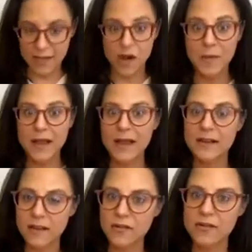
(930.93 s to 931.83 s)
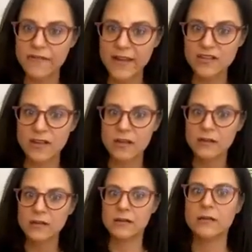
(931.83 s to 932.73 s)
my God, another aphasia.
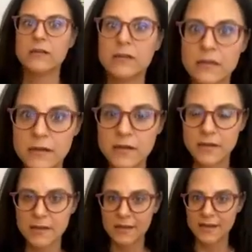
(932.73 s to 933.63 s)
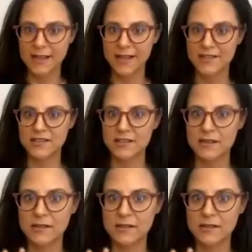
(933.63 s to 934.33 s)
It's